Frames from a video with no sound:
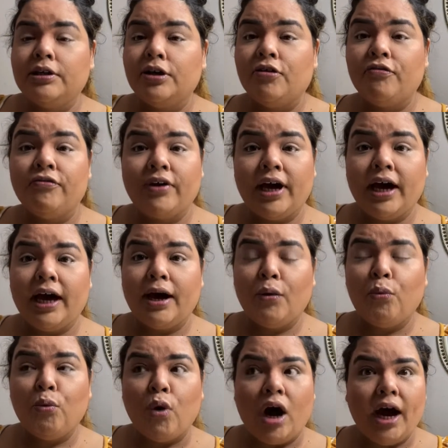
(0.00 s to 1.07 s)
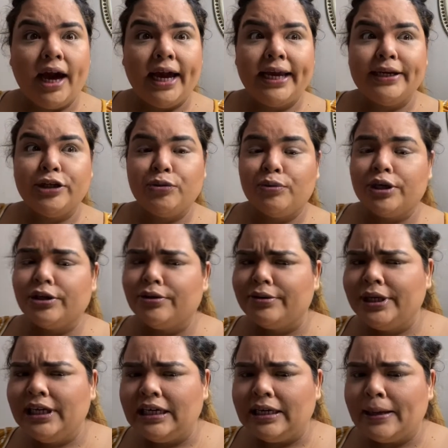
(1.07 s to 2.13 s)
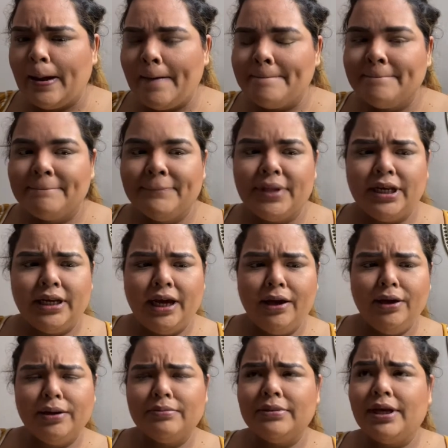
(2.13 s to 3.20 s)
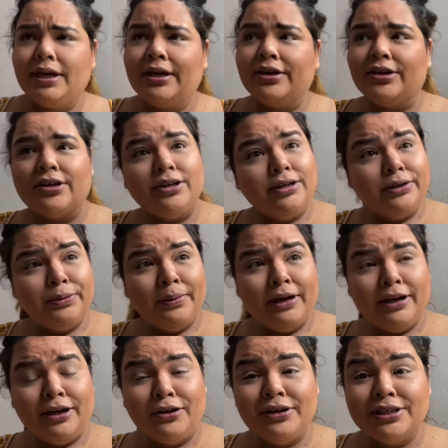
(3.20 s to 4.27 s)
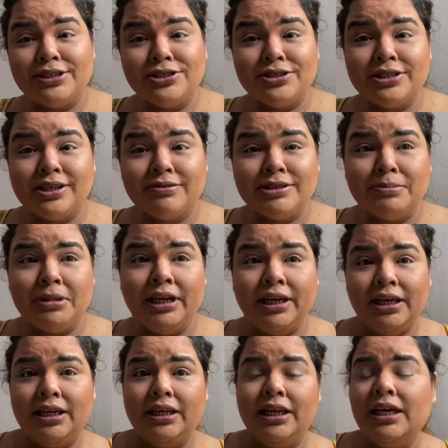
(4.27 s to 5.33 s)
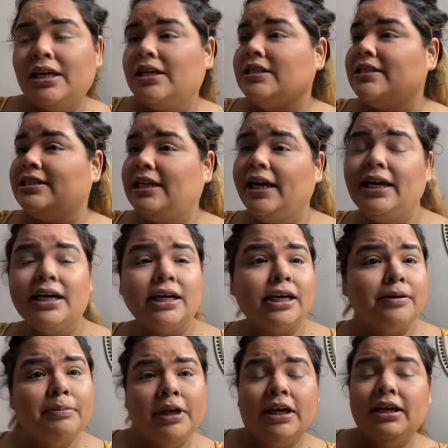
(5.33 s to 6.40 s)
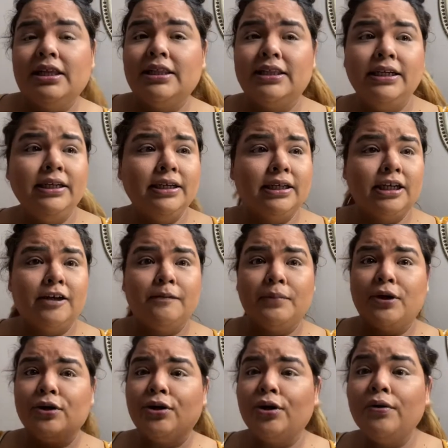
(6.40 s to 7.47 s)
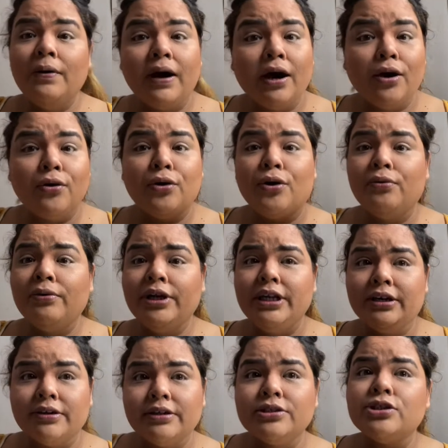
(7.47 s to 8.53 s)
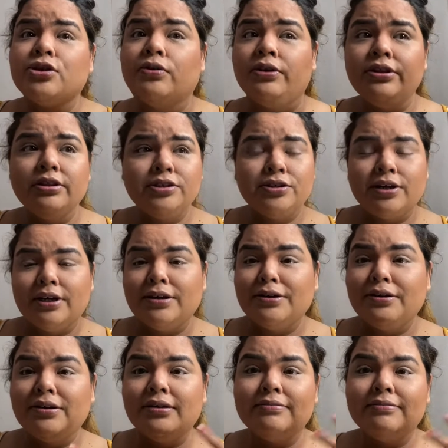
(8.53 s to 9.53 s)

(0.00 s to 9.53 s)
fat. Why do you want to go eat? But now I'm like, girl, you better go get yourself something to eat, stay up, clean up, or go out, go run errands, go to the trail.